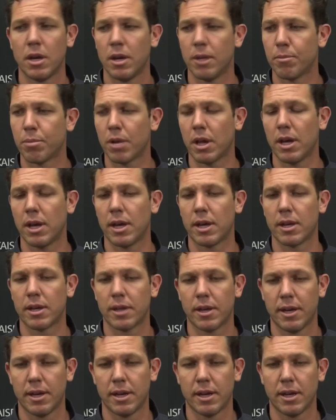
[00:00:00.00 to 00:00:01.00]
and playing
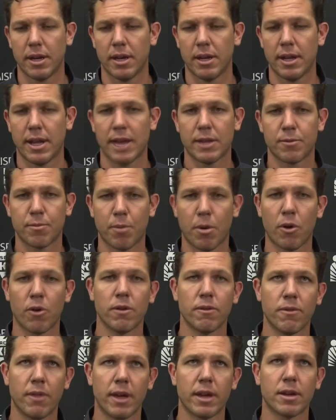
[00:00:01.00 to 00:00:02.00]
and, and that's part
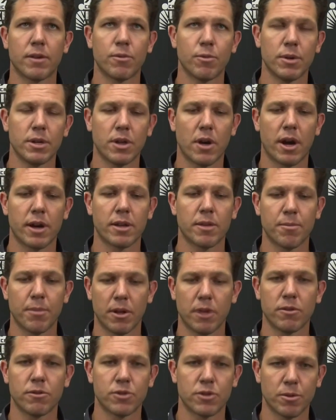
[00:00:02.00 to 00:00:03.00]
of like we talked
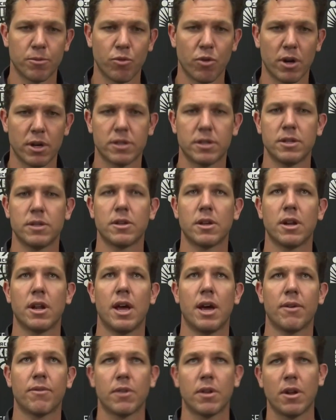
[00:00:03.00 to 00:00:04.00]
about there's some rust he's going
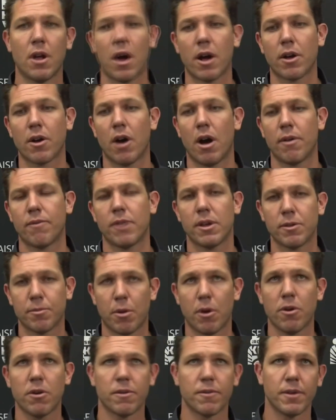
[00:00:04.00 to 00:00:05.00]
to have to knock off that's
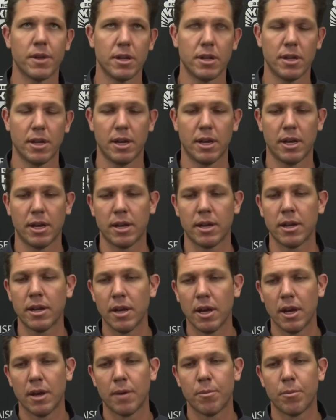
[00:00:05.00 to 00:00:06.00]
part of it and
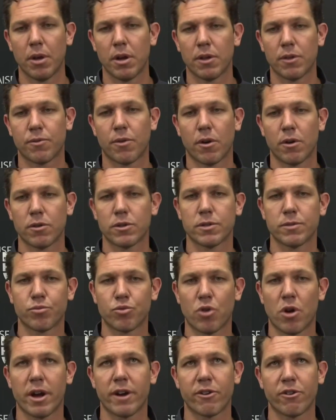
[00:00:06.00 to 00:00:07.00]
but as far as the
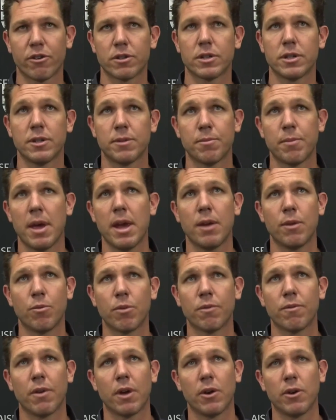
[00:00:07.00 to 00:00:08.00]
progress he's made
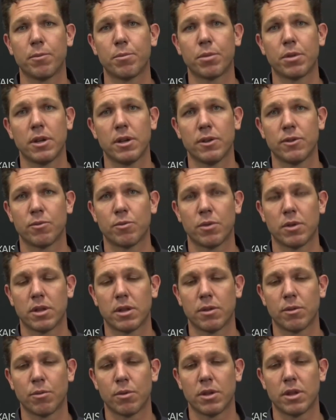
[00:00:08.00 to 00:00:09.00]
we're very pleased with
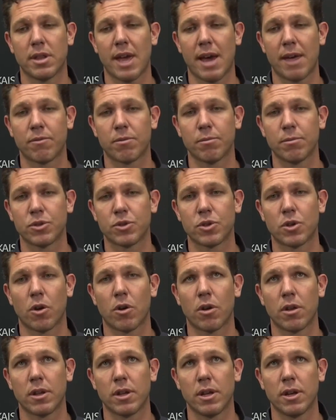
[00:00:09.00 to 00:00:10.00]
with that from the
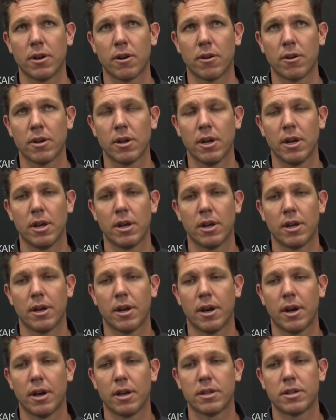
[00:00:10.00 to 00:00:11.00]
start of the year
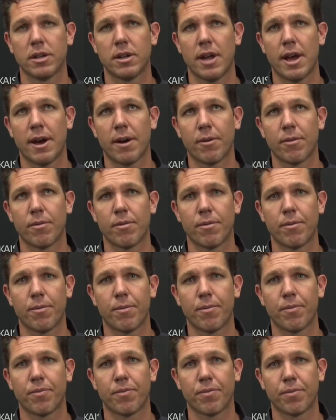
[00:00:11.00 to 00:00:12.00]
uh, to now
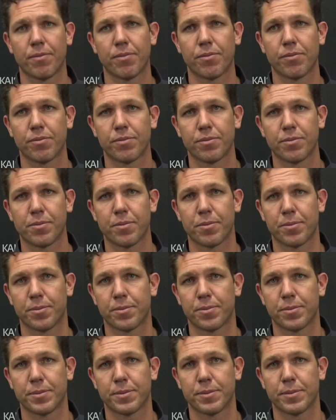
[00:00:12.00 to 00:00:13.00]
uh,
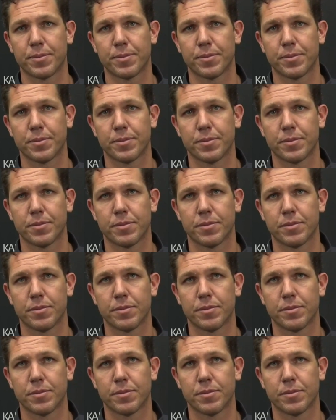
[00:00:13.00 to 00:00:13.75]
sean cunningham